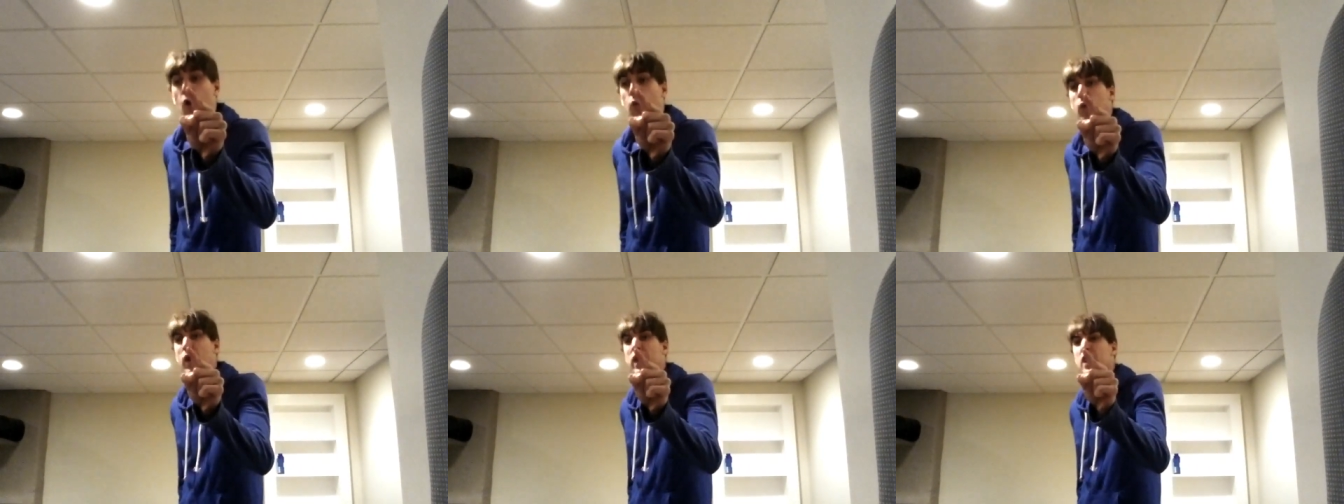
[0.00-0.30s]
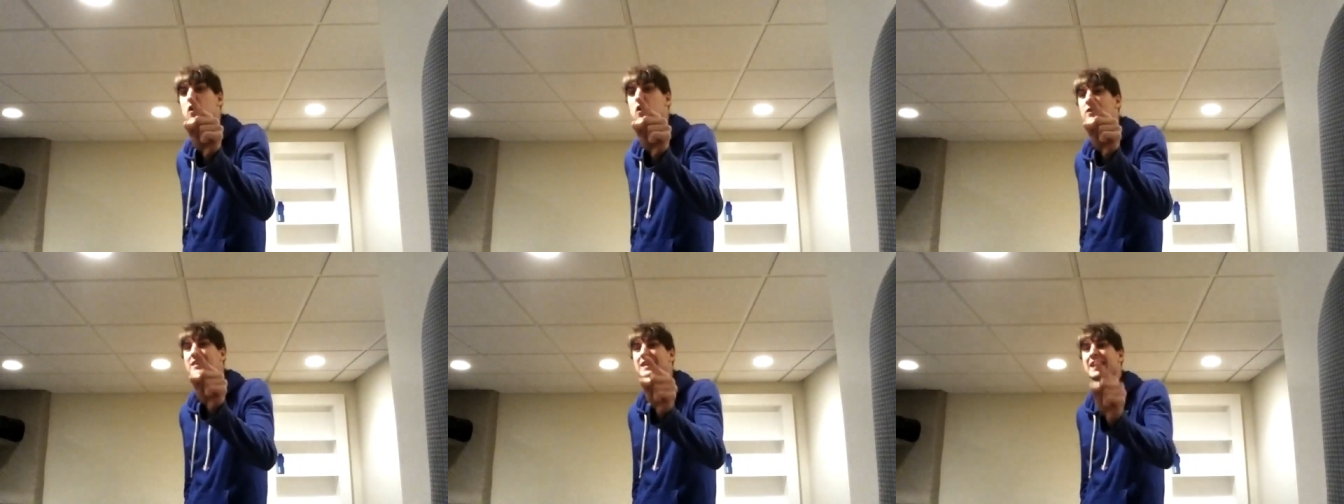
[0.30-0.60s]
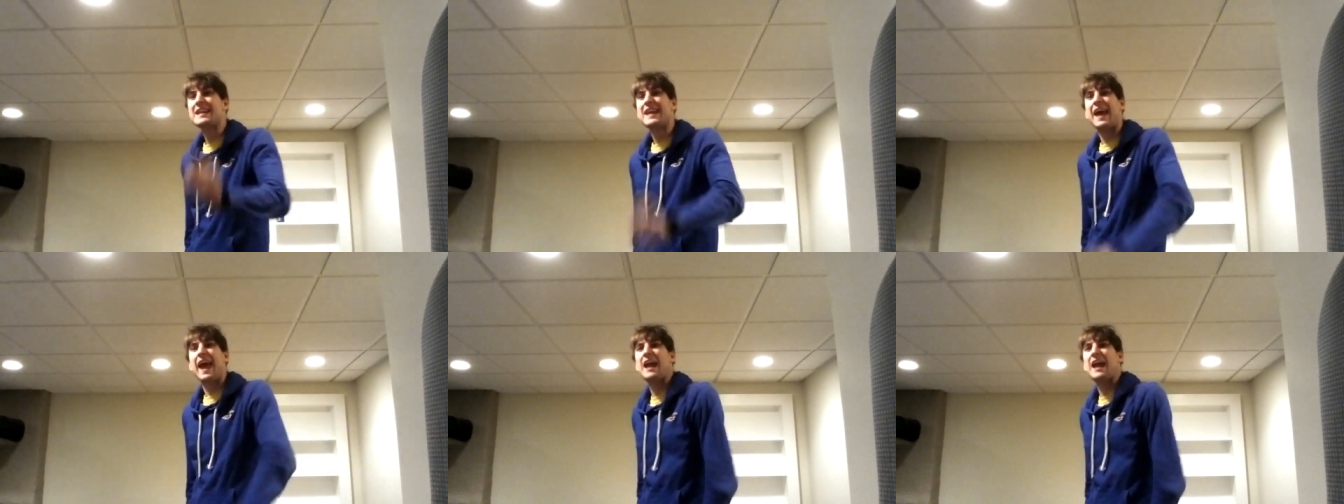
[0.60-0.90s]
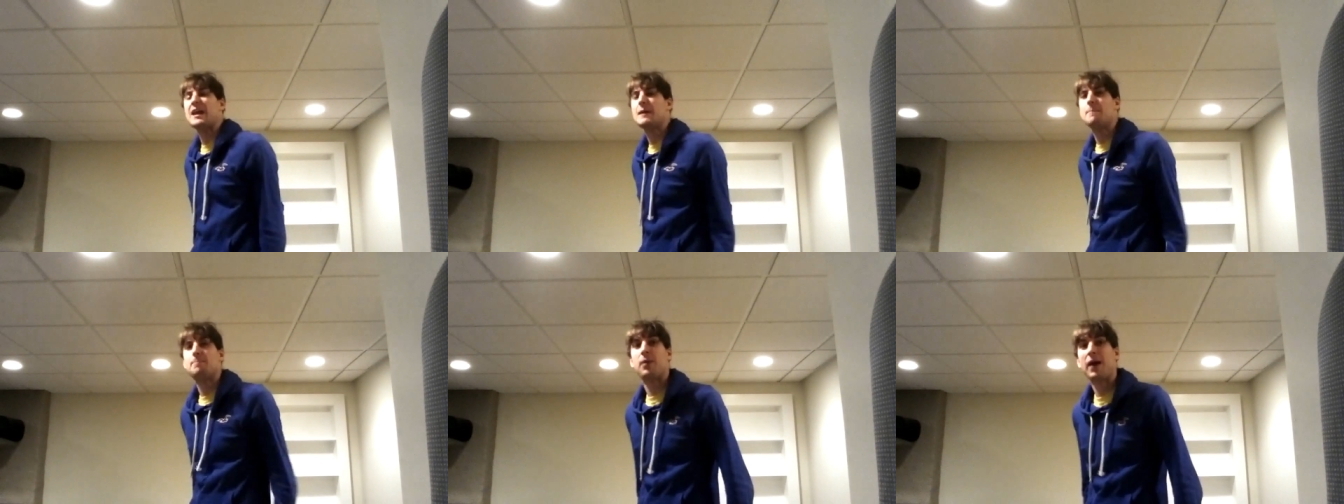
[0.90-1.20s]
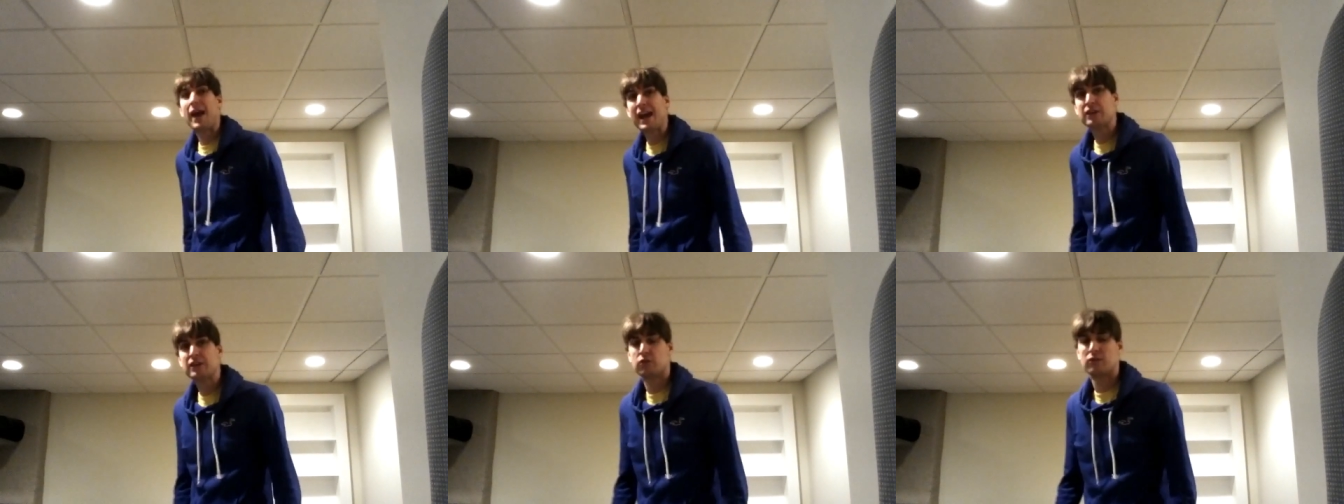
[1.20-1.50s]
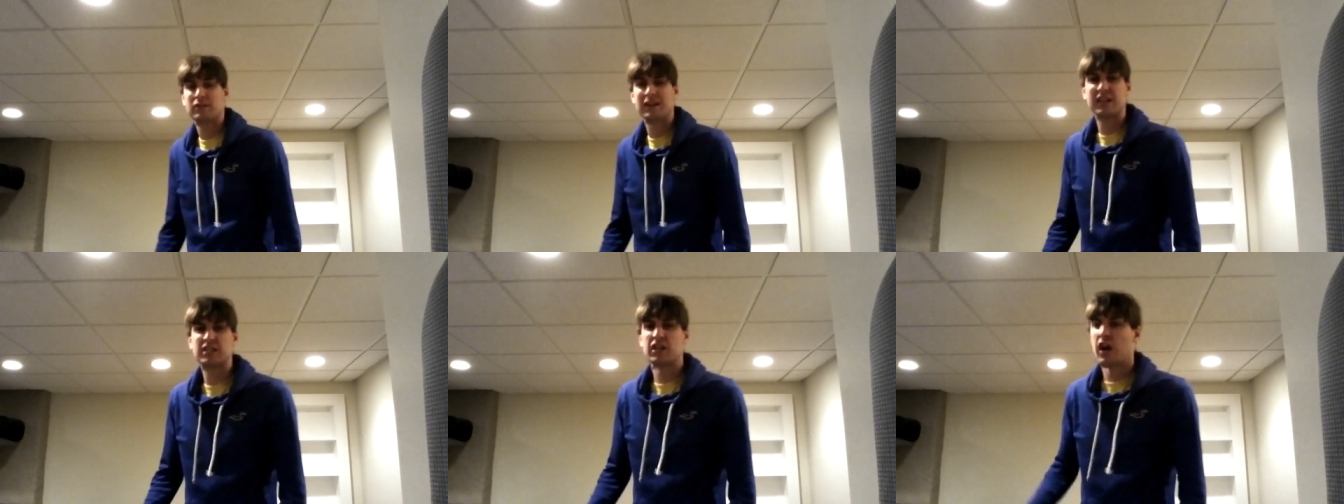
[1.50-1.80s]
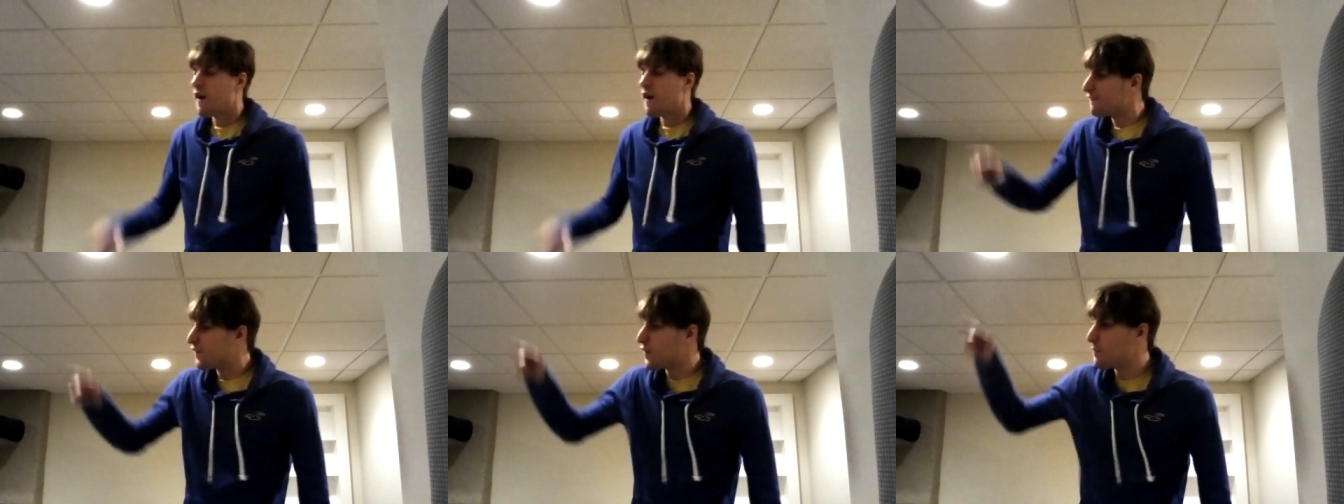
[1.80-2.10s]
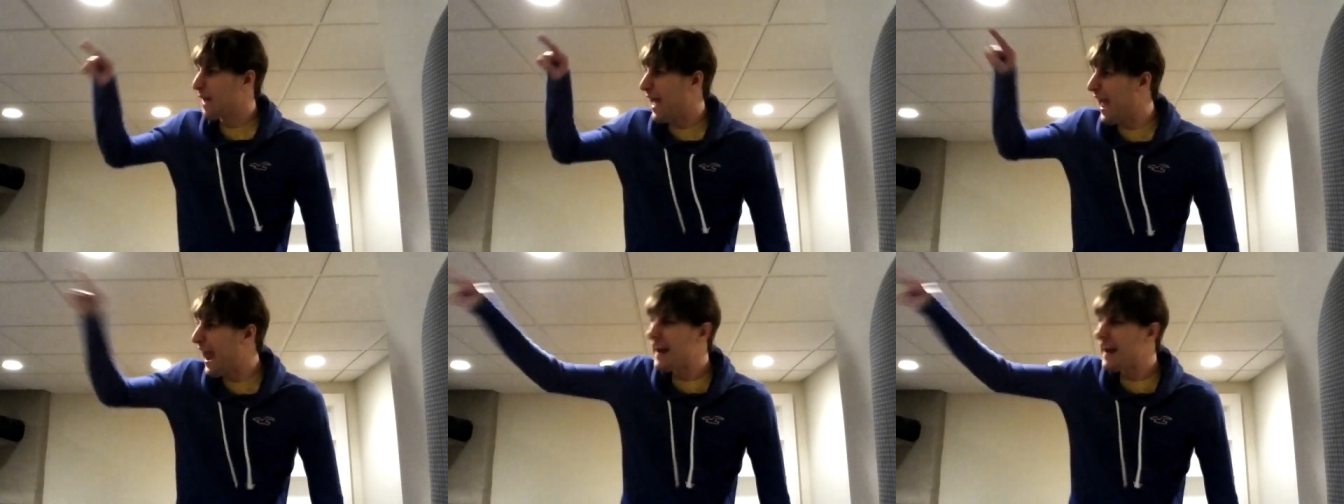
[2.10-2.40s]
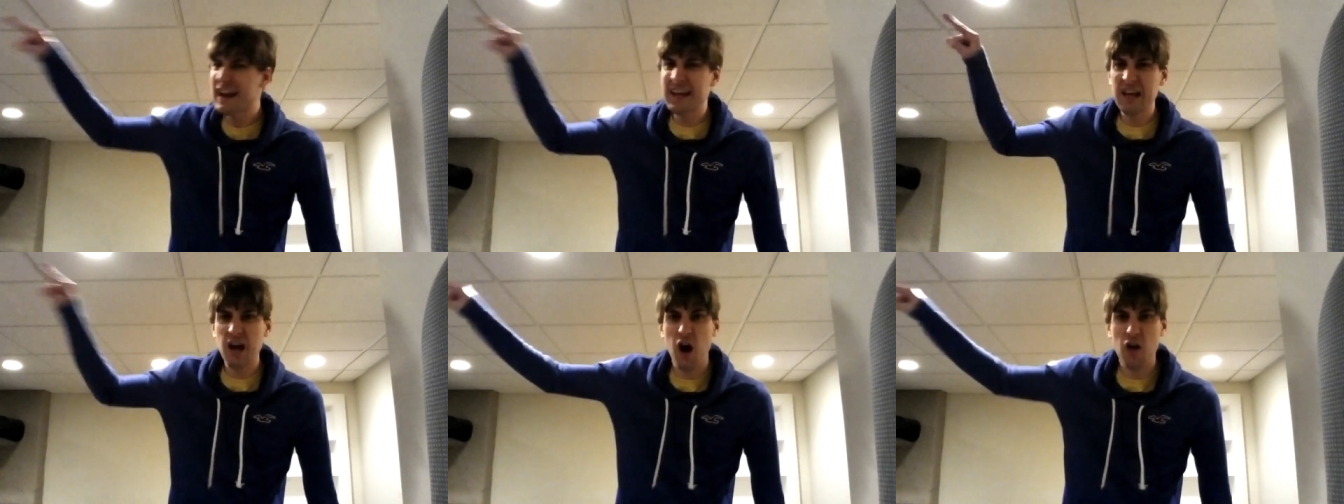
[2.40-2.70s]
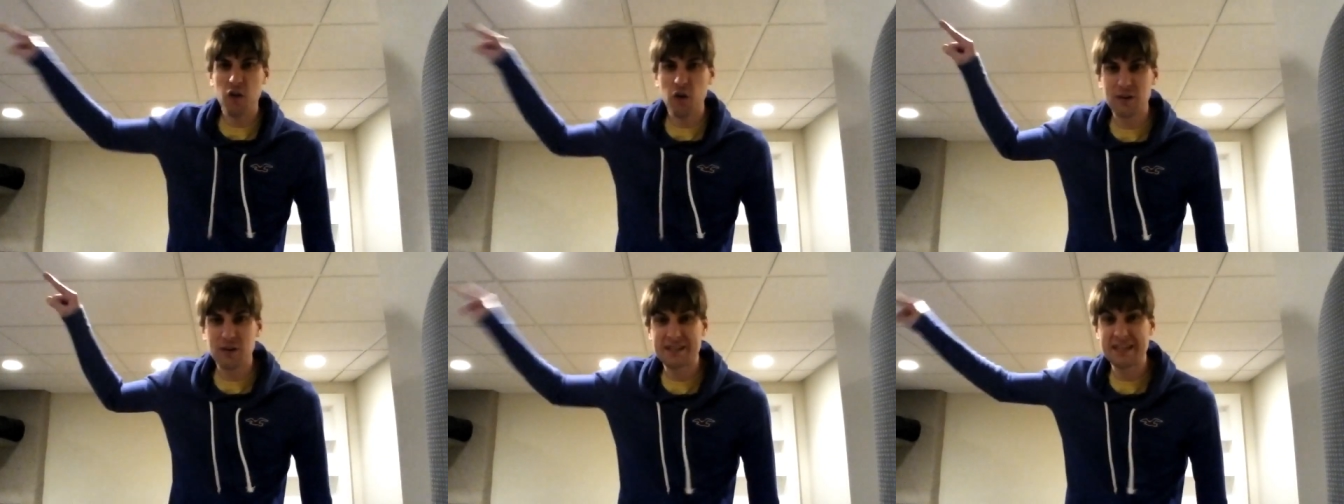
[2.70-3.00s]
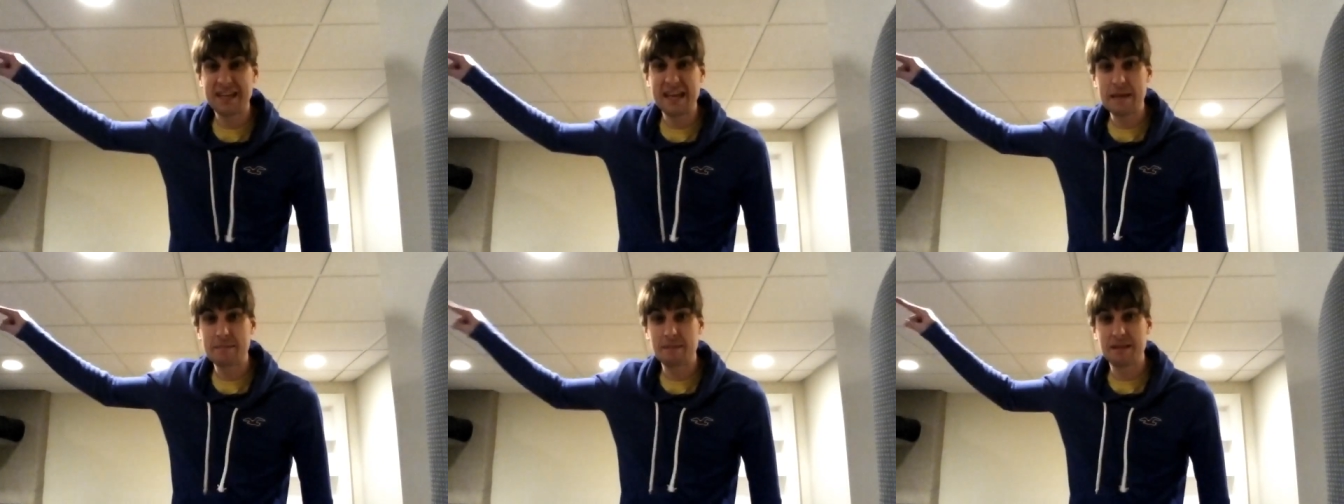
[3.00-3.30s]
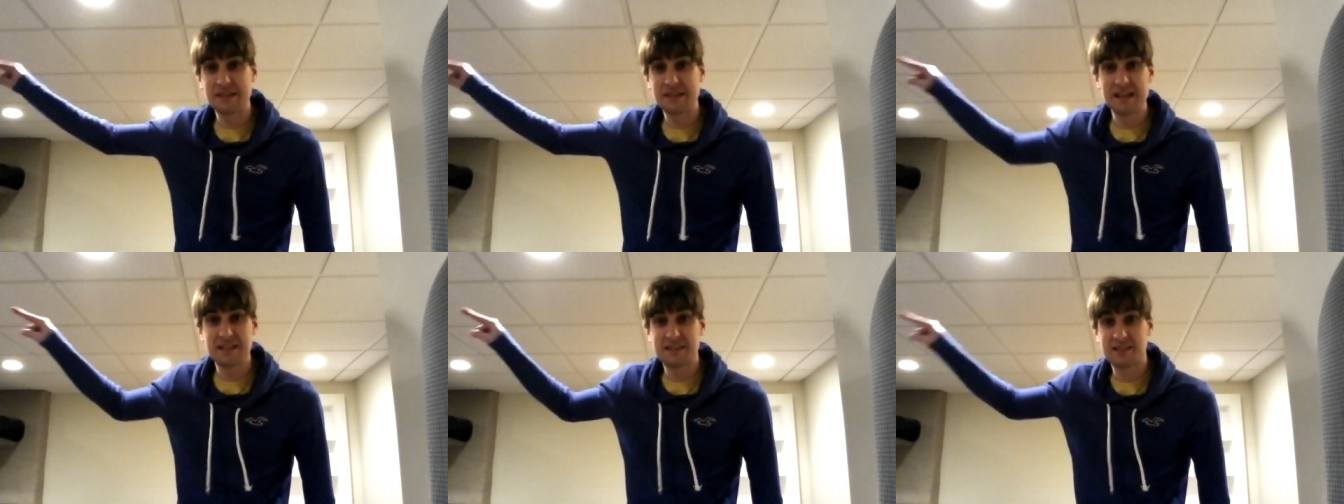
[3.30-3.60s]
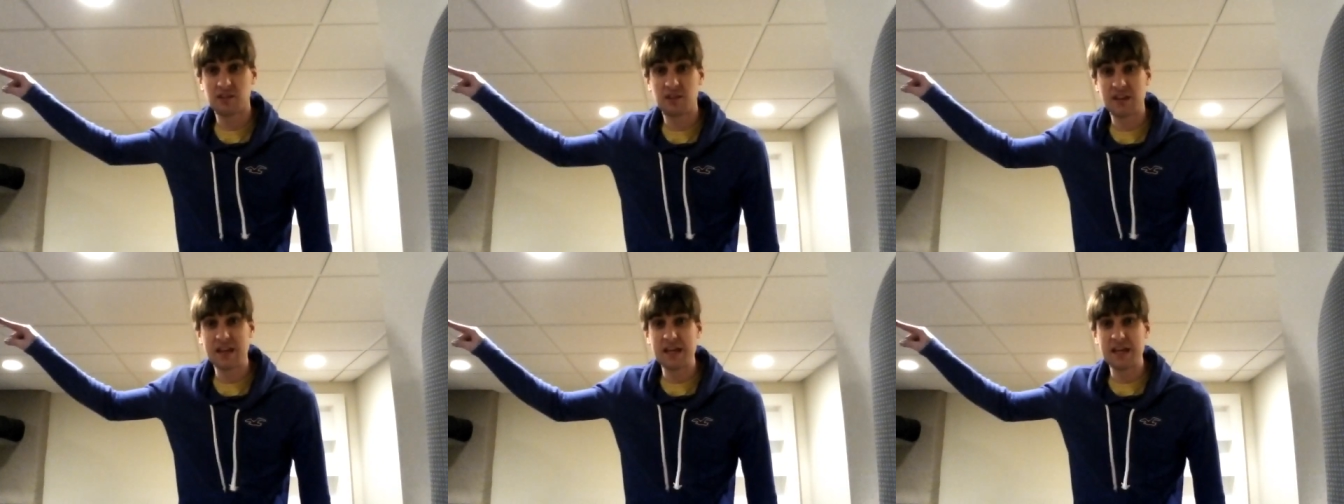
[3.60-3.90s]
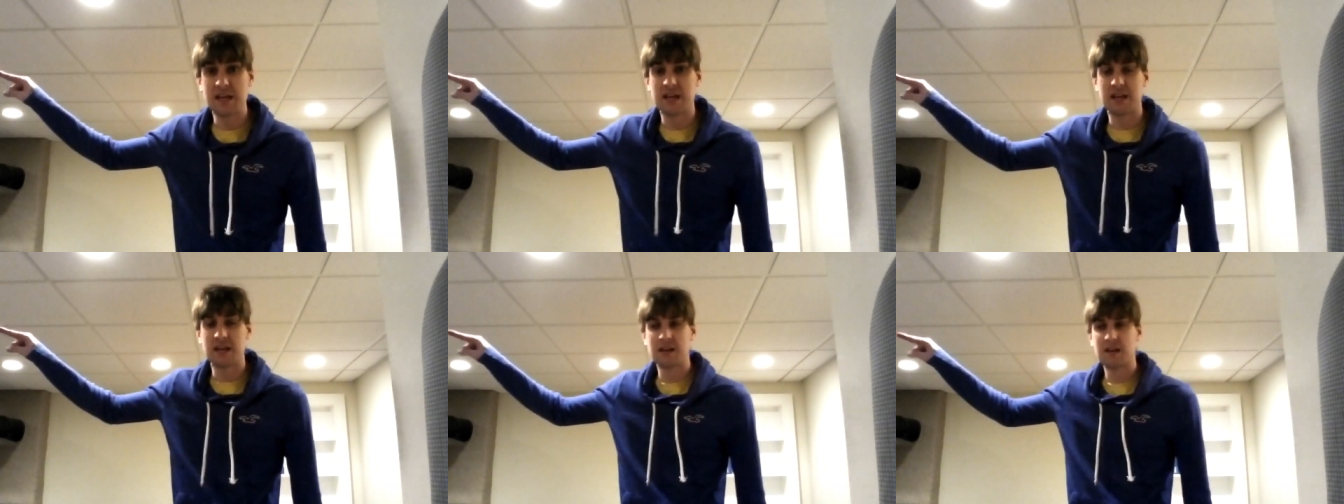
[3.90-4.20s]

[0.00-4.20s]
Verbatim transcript: We don't need any patronage from any other team in this league.